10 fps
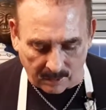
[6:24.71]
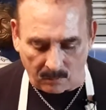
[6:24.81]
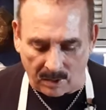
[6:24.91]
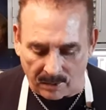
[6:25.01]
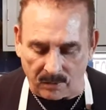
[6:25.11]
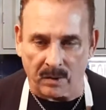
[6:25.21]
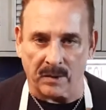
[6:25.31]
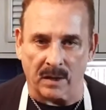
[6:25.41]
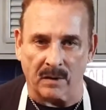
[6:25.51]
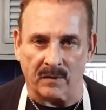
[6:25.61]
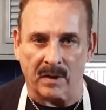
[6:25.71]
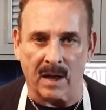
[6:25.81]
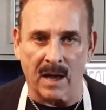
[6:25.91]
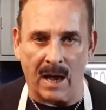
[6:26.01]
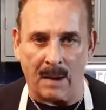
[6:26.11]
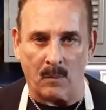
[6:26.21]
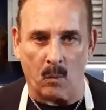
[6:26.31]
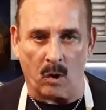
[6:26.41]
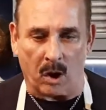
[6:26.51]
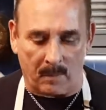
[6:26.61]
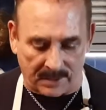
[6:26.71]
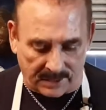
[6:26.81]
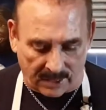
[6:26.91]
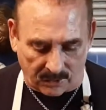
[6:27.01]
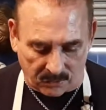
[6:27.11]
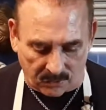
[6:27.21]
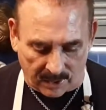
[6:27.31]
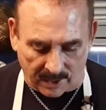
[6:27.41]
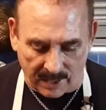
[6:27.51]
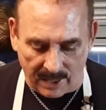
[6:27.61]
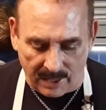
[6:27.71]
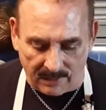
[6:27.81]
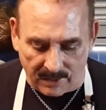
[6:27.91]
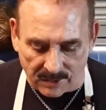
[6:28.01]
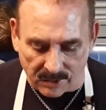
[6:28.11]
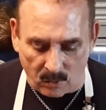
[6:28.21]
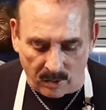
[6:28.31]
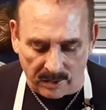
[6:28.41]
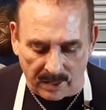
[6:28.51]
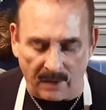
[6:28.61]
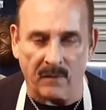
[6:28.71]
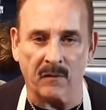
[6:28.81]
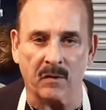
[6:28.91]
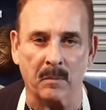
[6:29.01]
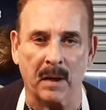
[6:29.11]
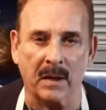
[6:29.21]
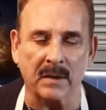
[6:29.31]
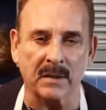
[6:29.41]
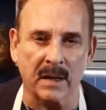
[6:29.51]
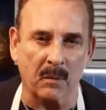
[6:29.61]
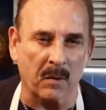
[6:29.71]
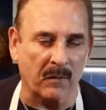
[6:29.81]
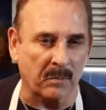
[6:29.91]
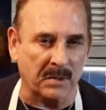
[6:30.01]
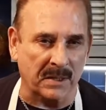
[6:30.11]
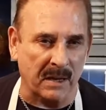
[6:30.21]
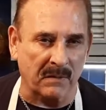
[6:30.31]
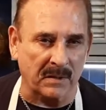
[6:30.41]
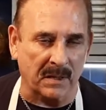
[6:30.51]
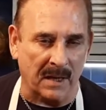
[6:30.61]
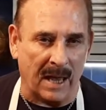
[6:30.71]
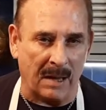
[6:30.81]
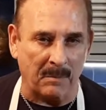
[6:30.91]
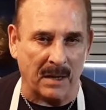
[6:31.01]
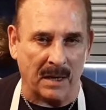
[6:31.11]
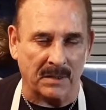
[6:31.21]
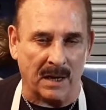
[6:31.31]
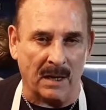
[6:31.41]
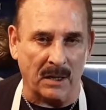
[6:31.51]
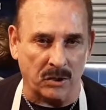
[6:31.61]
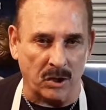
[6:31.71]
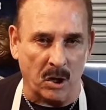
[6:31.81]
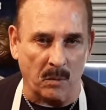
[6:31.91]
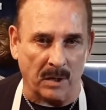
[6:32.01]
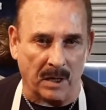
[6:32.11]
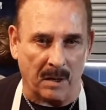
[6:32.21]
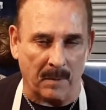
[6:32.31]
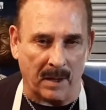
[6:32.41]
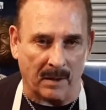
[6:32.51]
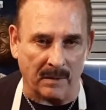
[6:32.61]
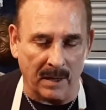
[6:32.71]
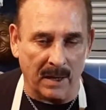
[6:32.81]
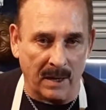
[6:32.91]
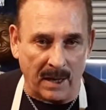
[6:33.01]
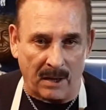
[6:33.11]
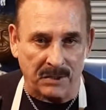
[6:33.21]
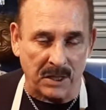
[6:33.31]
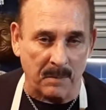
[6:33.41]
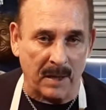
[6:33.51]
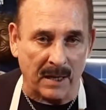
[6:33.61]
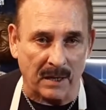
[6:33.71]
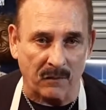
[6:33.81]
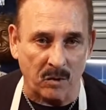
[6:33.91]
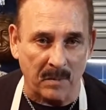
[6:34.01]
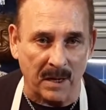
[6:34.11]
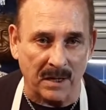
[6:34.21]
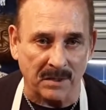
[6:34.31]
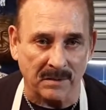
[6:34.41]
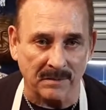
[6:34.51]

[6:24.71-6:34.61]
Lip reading: And while they're in the oven, I'm going to work on my second tray. These are going in the oven for about anywhere from 7 to 9 minutes. I'll let you know when they come out. I'll see you back in a few minutes.